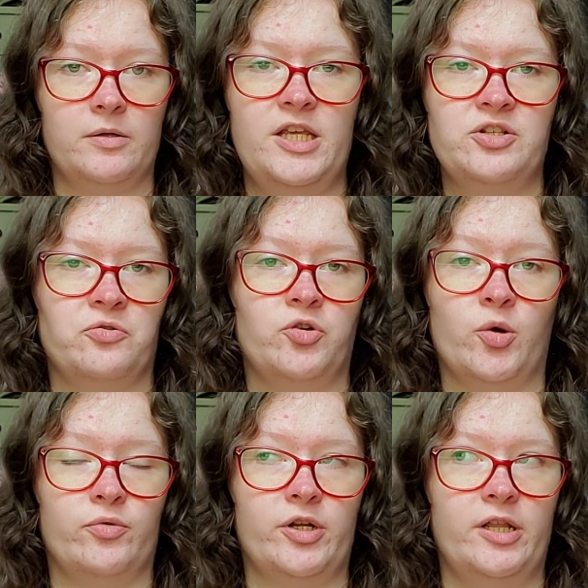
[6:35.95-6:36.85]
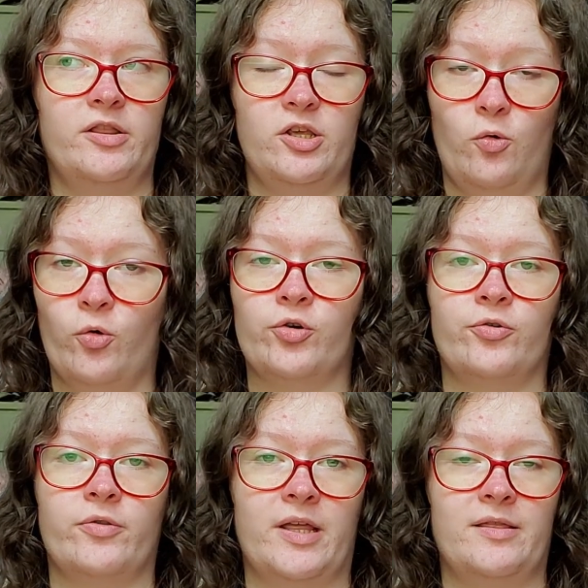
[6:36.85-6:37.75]
These are numbered in the
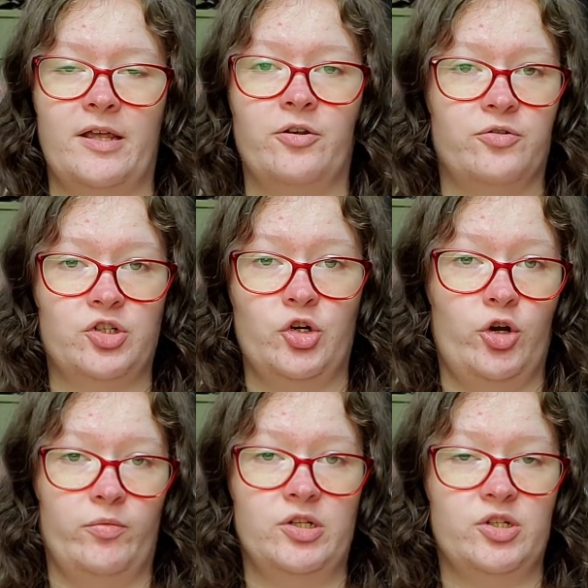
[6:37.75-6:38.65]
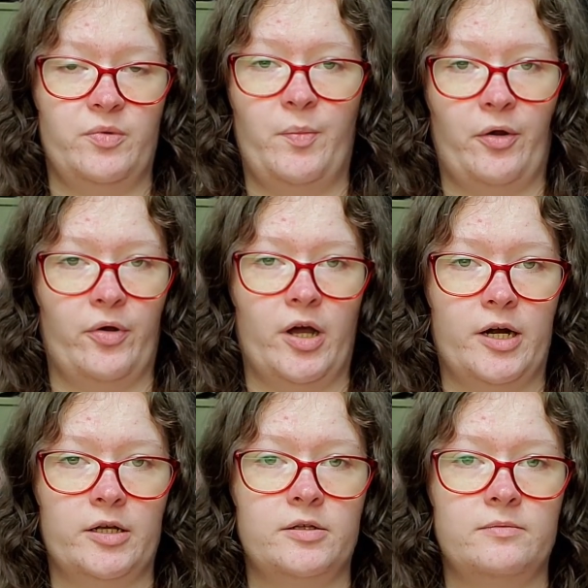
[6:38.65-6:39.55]
order that they are determined to be periodic.